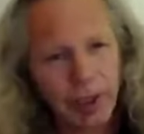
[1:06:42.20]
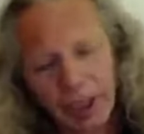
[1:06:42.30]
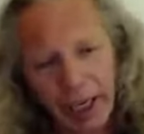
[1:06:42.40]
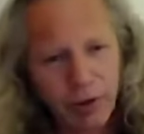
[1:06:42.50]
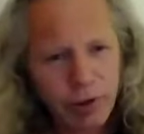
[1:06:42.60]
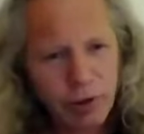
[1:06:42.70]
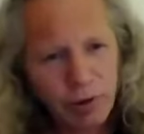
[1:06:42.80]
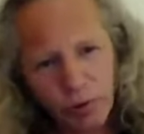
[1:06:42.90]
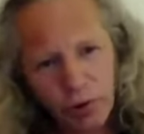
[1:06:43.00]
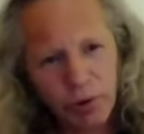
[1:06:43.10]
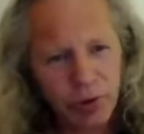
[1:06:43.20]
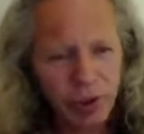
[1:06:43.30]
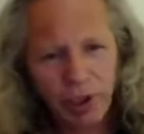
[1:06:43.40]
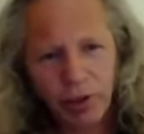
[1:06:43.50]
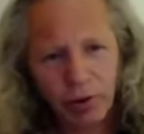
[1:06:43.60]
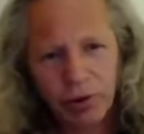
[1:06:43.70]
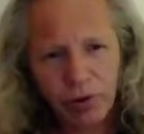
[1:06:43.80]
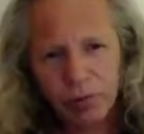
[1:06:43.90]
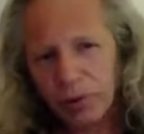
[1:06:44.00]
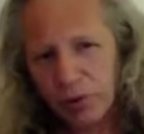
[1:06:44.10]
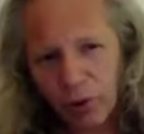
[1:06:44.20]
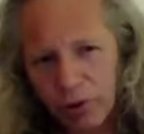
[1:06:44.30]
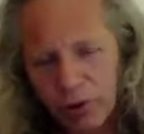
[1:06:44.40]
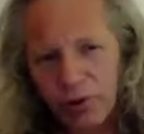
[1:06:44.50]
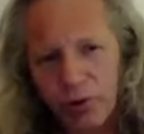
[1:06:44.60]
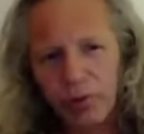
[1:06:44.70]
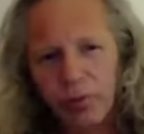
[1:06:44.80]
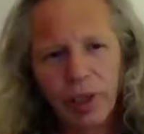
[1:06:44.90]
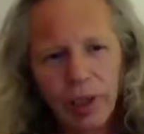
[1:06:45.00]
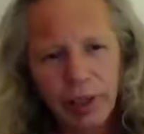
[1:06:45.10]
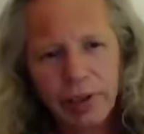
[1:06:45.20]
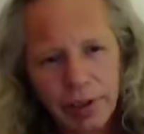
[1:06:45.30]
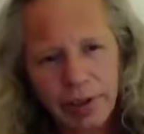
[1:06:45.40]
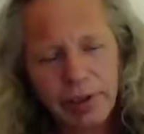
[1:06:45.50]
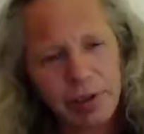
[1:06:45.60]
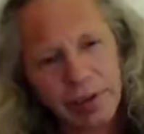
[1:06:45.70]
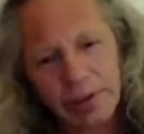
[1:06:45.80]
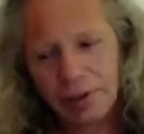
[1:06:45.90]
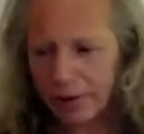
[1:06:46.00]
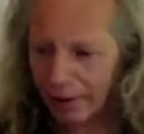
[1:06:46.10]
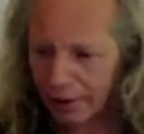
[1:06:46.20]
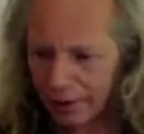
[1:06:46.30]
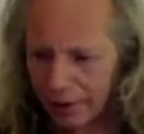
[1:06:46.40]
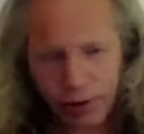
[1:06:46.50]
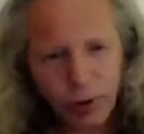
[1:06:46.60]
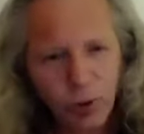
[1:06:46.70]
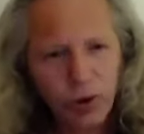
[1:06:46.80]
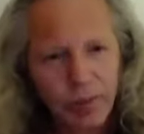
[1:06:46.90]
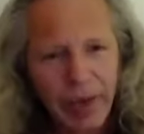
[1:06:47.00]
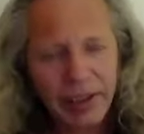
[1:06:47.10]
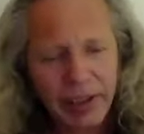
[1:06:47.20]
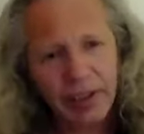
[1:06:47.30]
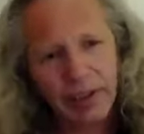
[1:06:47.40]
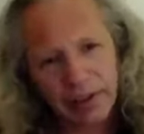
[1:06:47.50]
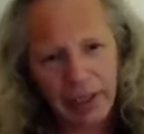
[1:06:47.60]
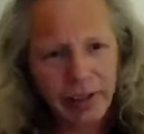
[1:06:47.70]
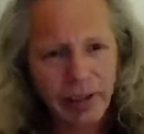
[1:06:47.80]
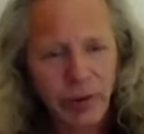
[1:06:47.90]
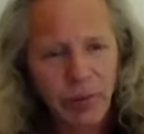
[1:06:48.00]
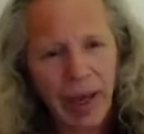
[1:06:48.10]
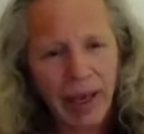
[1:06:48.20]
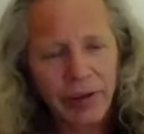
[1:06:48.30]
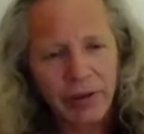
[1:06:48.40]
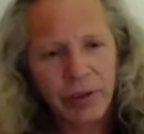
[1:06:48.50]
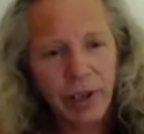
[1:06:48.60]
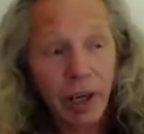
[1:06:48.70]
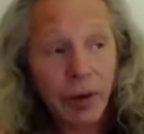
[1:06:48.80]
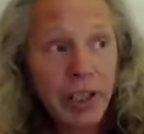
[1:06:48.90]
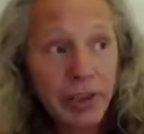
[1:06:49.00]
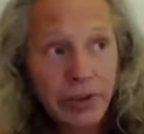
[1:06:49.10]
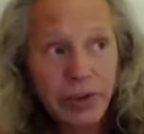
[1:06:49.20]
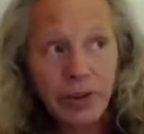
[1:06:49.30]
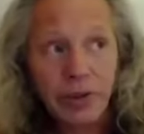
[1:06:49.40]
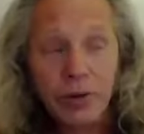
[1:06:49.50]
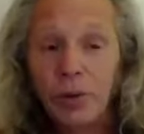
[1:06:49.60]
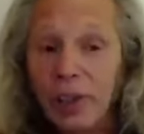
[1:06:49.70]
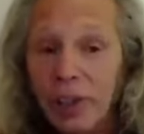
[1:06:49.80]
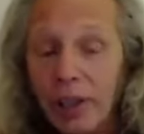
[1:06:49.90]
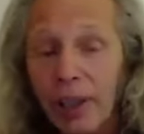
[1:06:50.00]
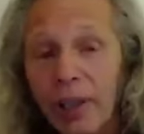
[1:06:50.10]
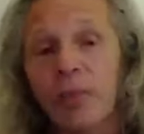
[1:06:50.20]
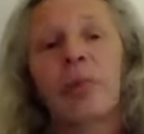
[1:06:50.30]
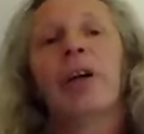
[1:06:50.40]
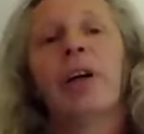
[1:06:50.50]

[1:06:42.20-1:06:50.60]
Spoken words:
counsellor's room, a psychologist's room, a doctor's room. It's an automatic sense of imbalance. I'm here to see you, so I need help.